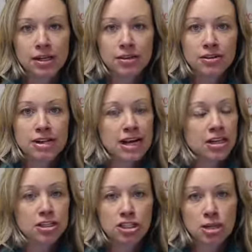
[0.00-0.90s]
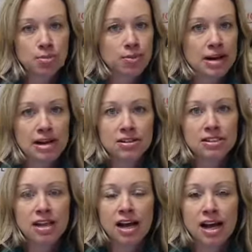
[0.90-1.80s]
They're not going to jump around a
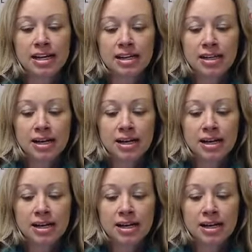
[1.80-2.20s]
lot.